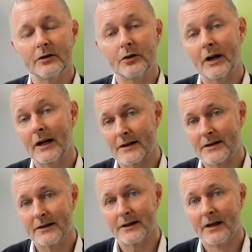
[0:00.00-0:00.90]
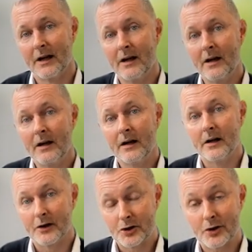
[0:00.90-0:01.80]
You can actually
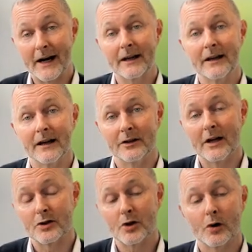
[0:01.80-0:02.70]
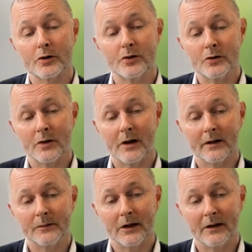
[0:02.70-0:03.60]
track and talk
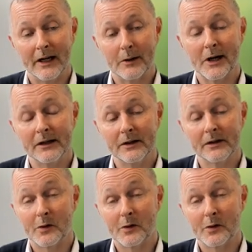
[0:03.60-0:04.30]
to airplanes.